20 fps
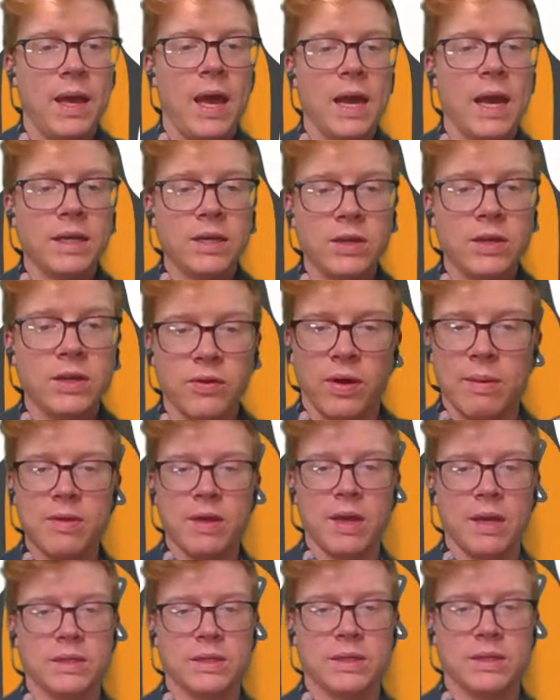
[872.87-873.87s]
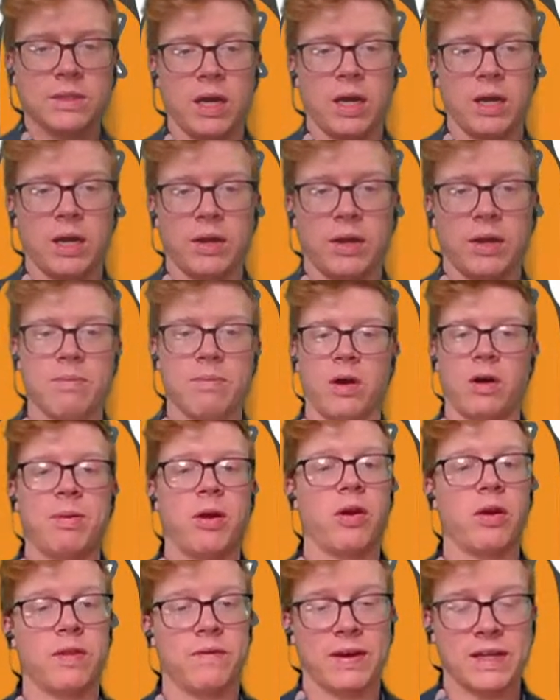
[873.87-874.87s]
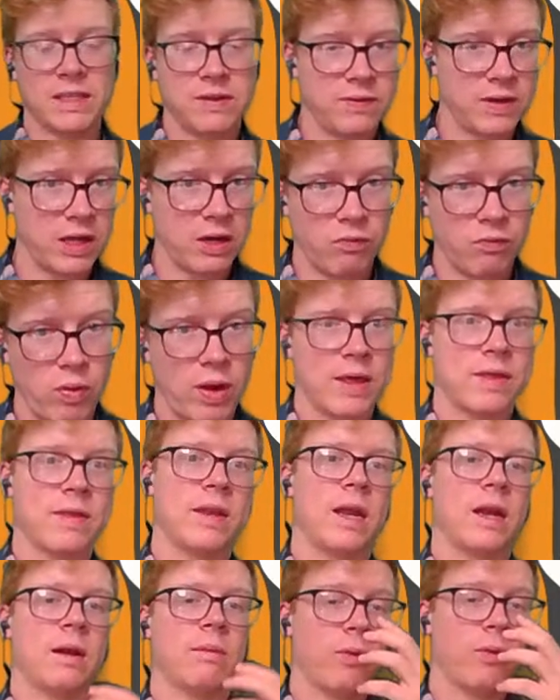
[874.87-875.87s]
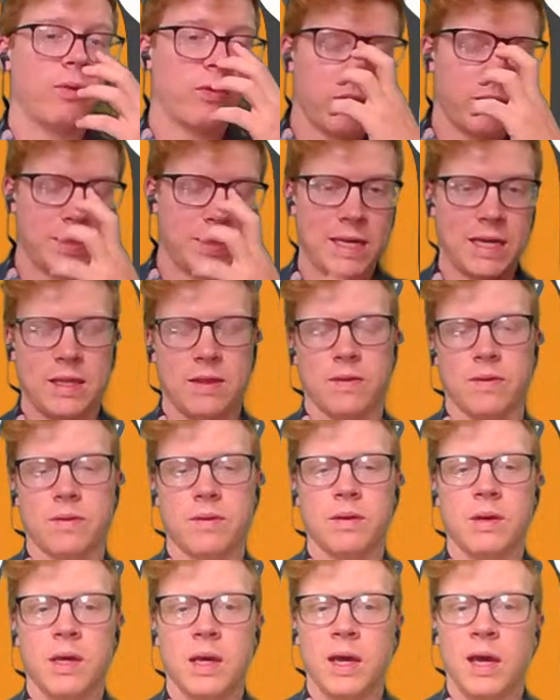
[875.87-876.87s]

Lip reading: Actograms are diagrams of periods of activity and rest in animals' routines.